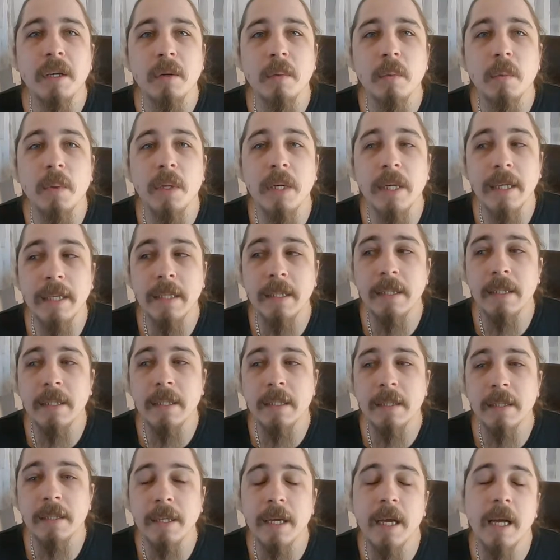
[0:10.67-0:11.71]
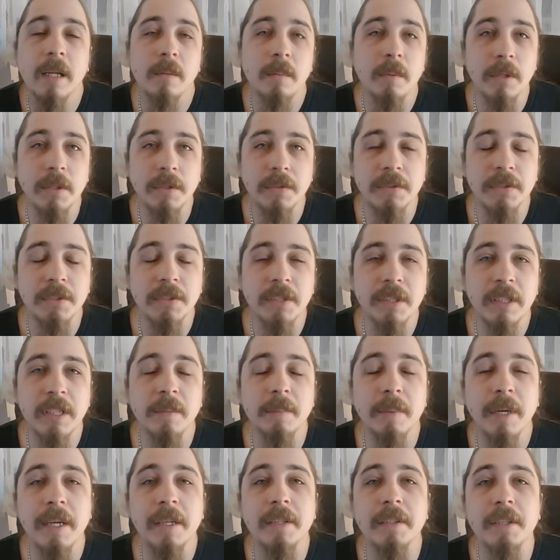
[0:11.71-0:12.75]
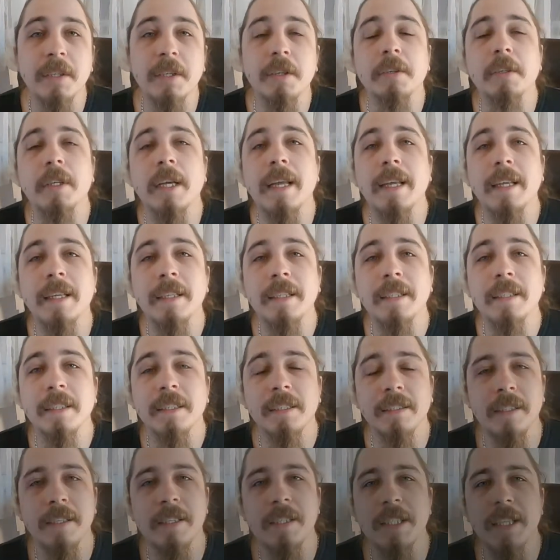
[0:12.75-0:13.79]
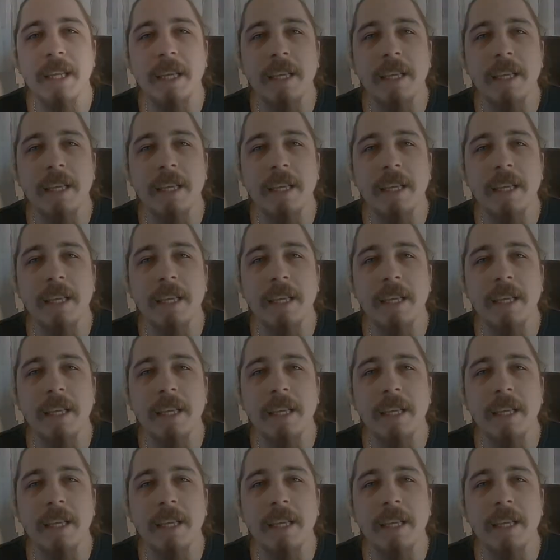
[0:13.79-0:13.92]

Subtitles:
with the help of eBay in the UK in this